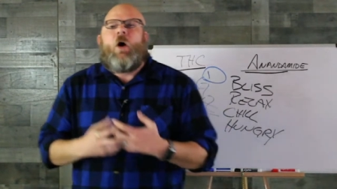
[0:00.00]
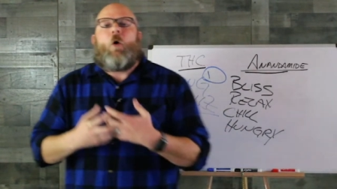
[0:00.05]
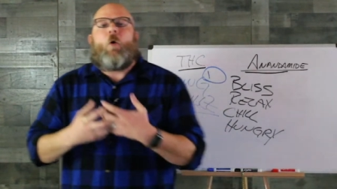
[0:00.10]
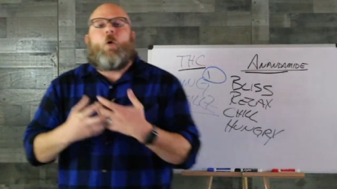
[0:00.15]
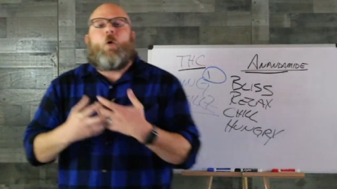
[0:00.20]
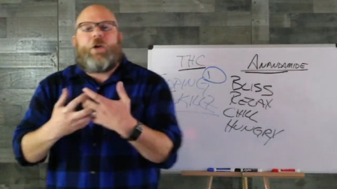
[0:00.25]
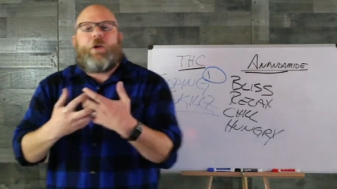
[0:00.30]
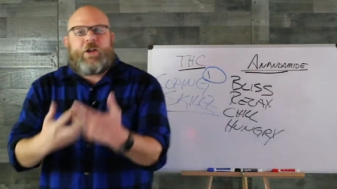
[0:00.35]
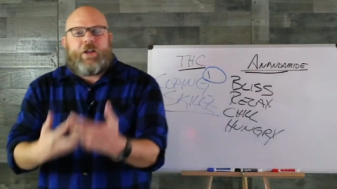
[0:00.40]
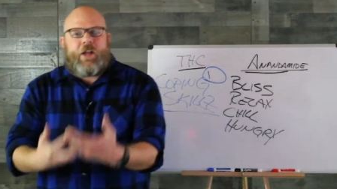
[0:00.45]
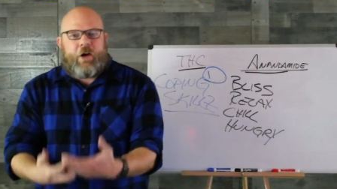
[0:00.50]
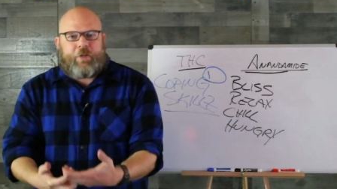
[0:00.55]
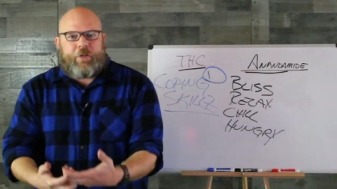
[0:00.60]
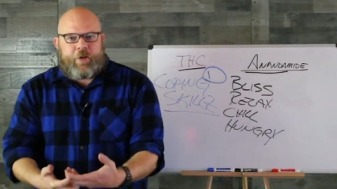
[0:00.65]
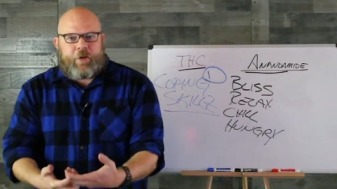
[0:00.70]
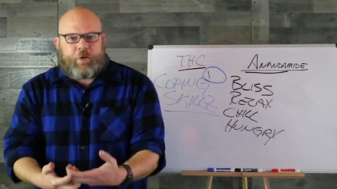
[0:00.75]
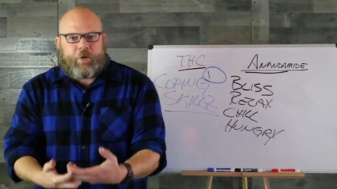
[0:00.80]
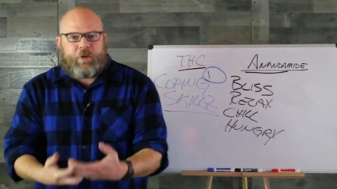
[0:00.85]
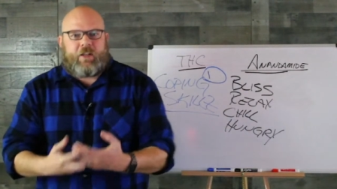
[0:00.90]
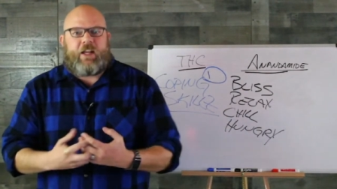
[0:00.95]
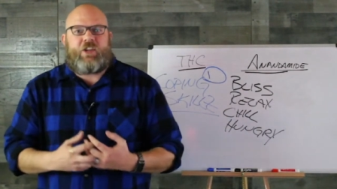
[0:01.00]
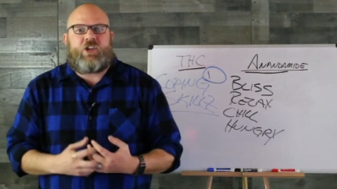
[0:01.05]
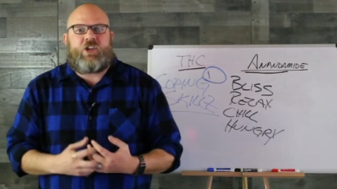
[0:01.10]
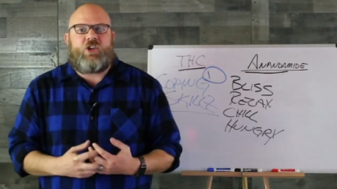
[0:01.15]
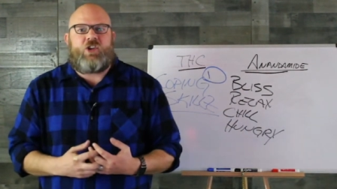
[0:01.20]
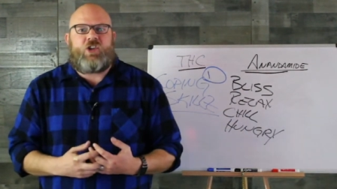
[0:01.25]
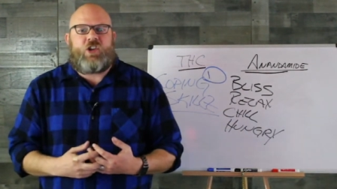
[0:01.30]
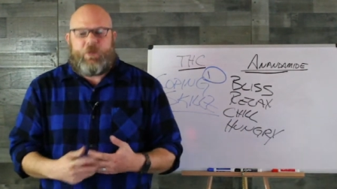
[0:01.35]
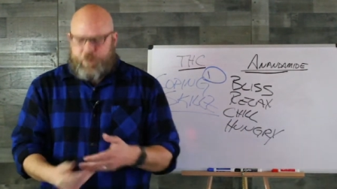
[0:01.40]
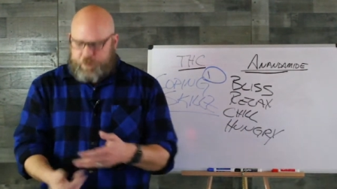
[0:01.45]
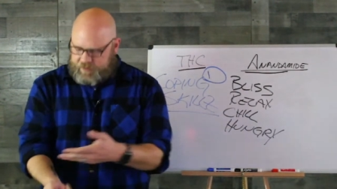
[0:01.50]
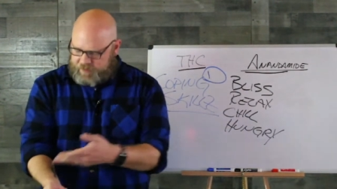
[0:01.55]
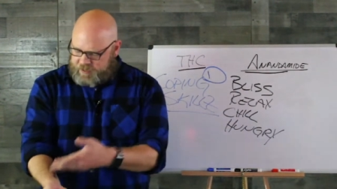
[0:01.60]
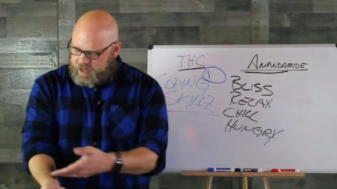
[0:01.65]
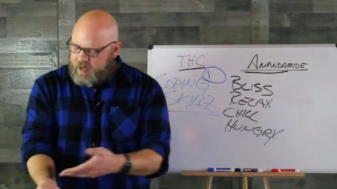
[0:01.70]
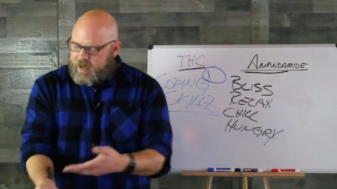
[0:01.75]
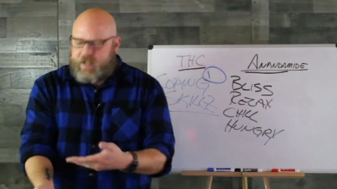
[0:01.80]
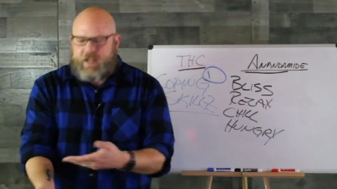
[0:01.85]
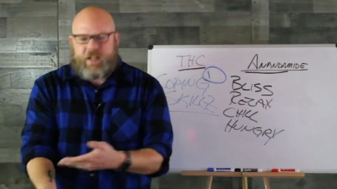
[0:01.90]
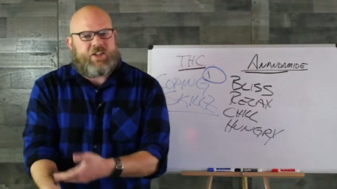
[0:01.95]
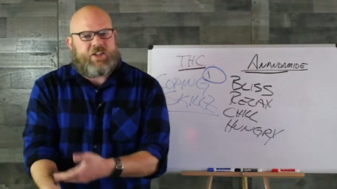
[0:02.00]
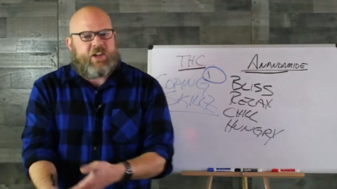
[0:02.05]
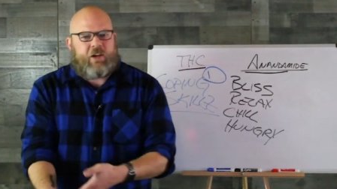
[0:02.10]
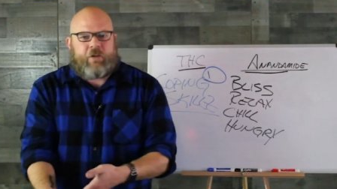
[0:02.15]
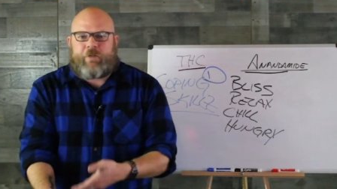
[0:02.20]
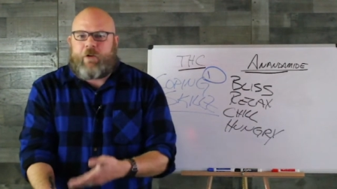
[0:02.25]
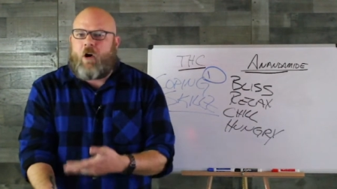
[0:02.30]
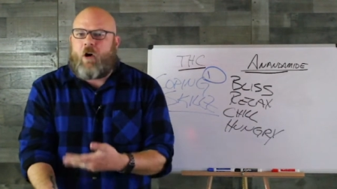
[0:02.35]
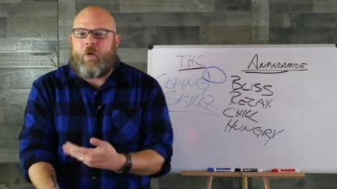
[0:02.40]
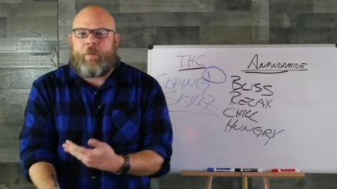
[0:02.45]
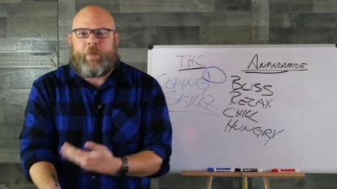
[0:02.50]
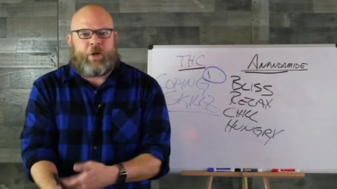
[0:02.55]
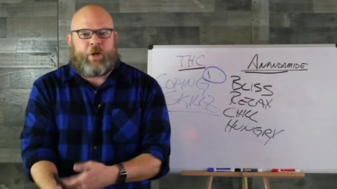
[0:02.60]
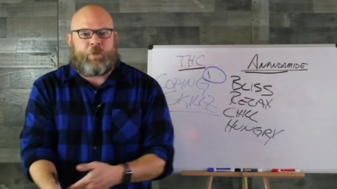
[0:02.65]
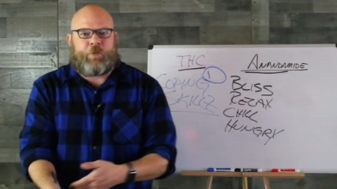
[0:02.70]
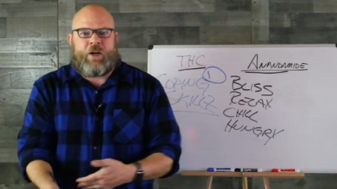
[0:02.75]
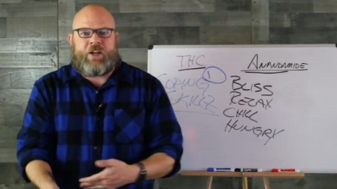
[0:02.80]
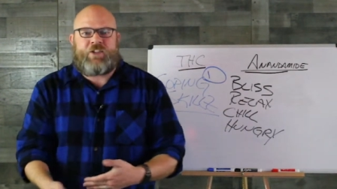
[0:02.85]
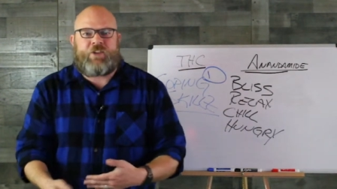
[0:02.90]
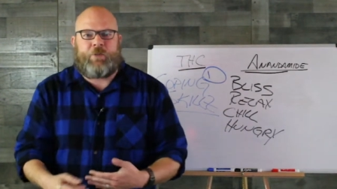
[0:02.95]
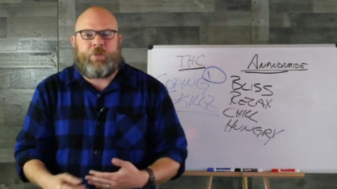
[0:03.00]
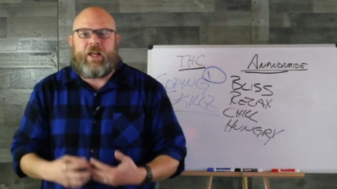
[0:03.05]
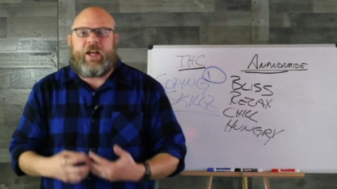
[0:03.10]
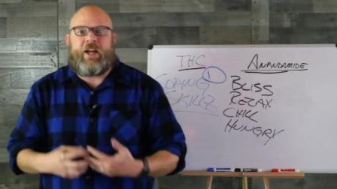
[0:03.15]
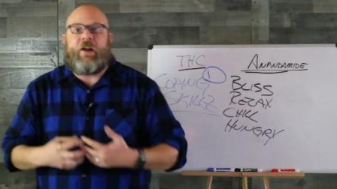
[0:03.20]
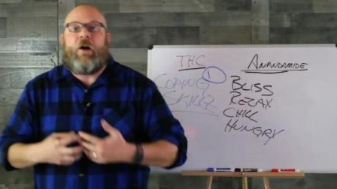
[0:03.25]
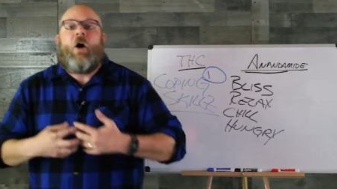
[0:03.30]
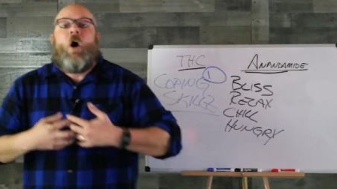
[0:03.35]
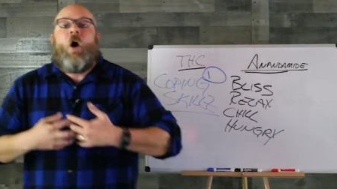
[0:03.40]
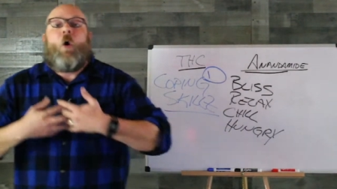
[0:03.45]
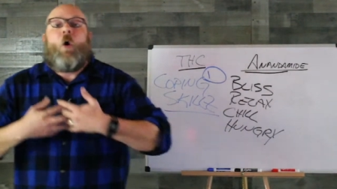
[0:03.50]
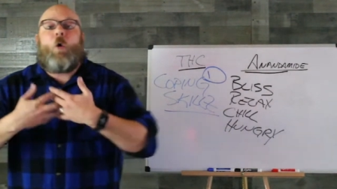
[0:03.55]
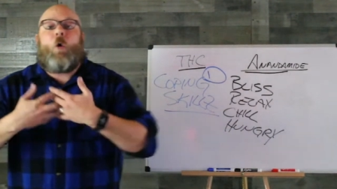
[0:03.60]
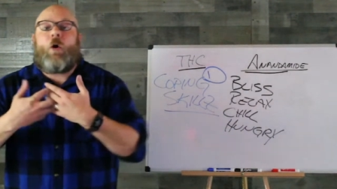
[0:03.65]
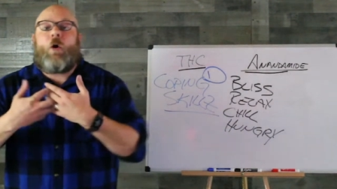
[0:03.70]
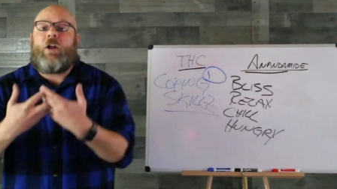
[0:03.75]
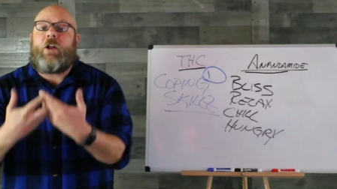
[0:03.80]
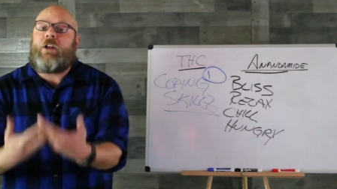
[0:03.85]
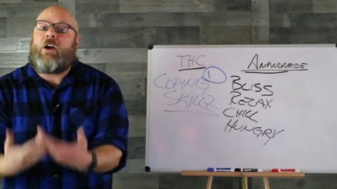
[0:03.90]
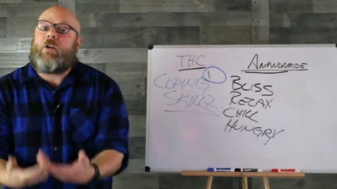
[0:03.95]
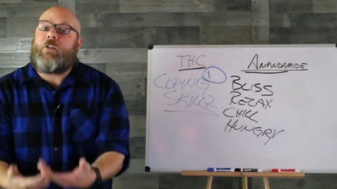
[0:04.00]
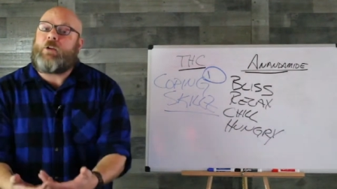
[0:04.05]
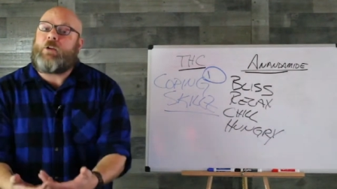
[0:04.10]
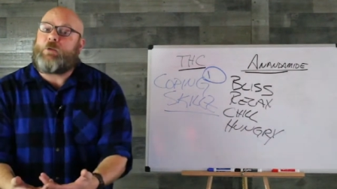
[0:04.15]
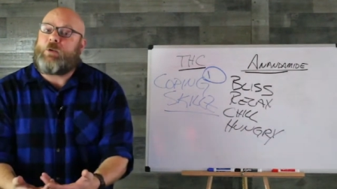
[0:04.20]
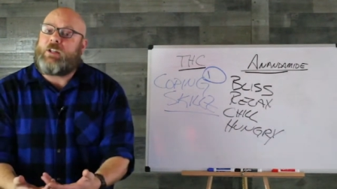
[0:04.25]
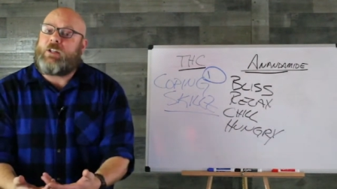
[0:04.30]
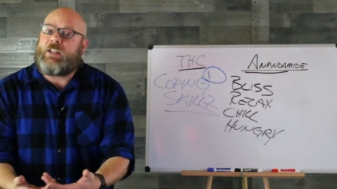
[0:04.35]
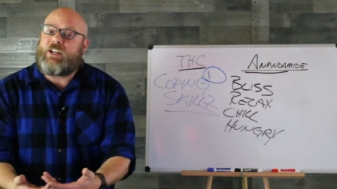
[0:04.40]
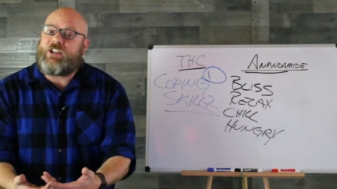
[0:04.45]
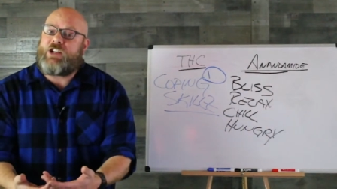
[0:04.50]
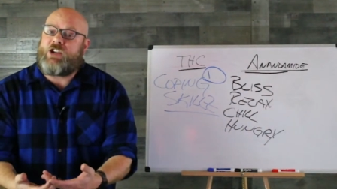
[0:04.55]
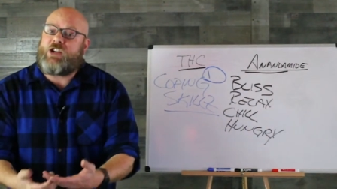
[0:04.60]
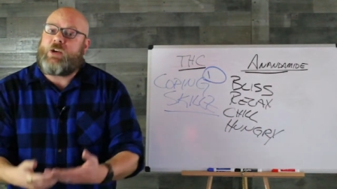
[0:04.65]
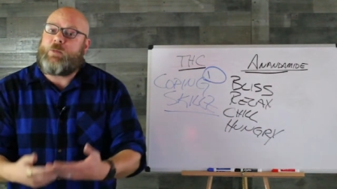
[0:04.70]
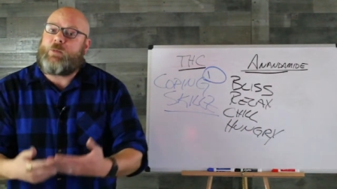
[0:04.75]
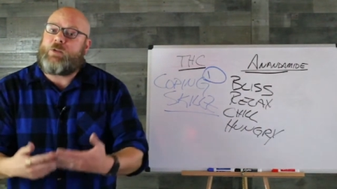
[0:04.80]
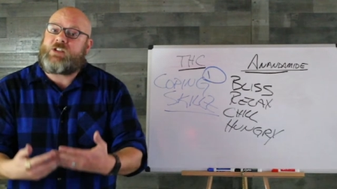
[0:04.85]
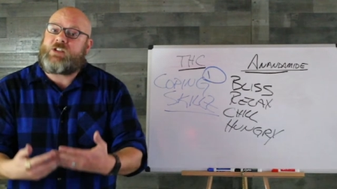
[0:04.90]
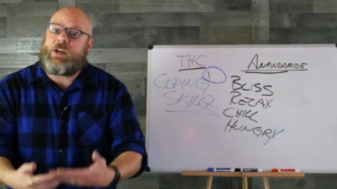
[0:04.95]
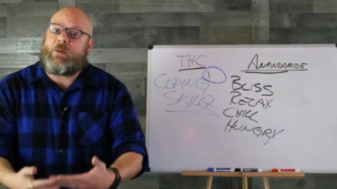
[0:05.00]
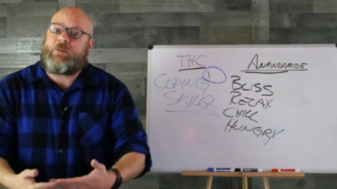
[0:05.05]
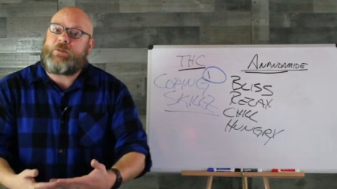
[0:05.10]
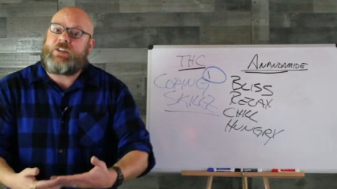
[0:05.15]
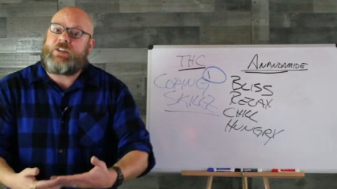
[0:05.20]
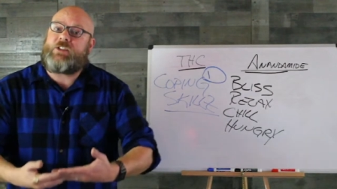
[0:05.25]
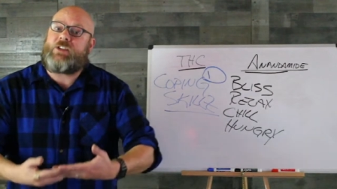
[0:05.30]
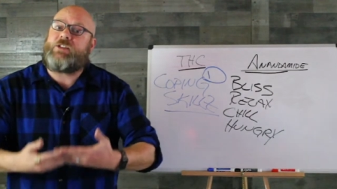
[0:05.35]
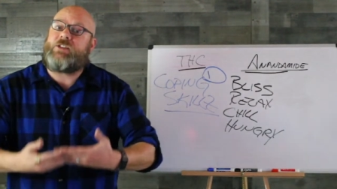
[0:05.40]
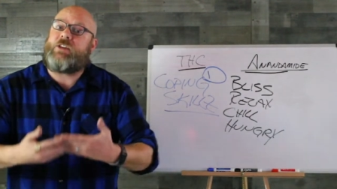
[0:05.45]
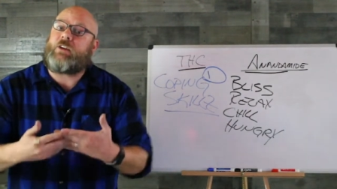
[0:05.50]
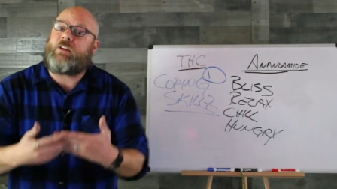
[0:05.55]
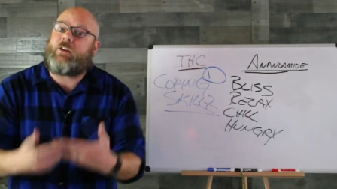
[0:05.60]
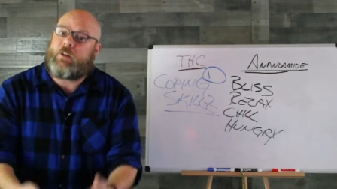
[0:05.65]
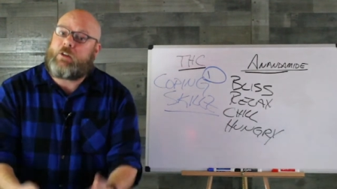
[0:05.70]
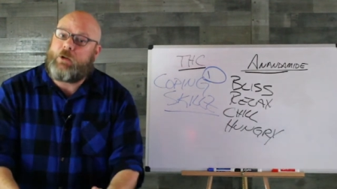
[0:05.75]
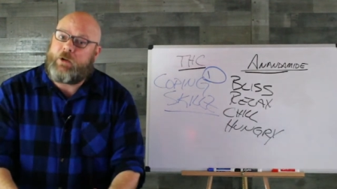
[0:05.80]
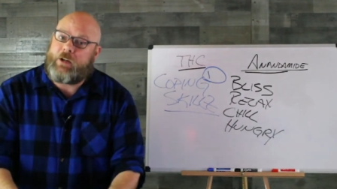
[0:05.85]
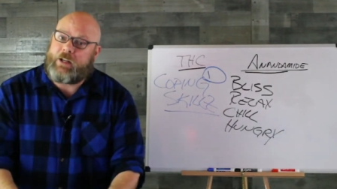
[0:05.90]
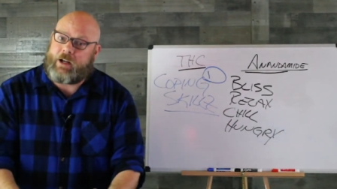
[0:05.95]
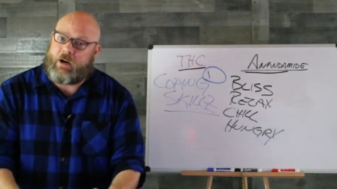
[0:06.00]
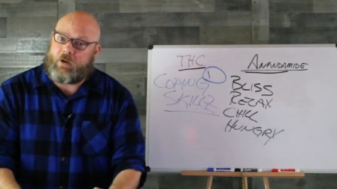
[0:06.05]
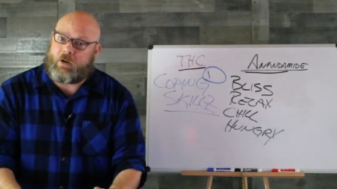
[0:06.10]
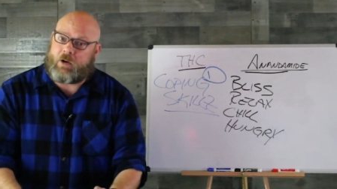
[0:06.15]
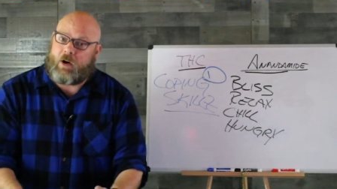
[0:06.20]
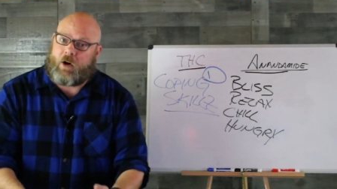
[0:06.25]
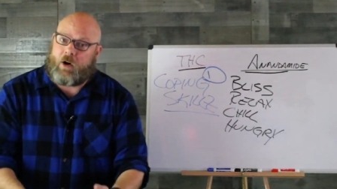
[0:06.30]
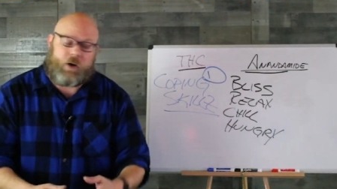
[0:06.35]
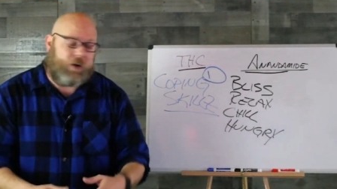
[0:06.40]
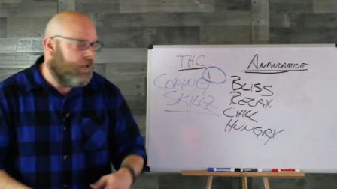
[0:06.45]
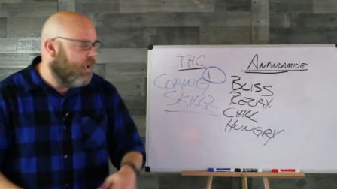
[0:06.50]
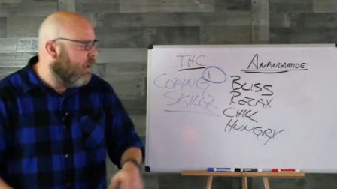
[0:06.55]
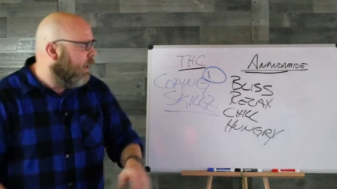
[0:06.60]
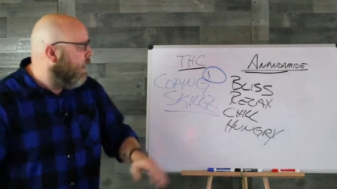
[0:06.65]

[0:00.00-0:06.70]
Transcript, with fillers: or an unhealthy relationship with cutting and self harm and a razor blade, or an unhealthy relationship with substances, including alcohol.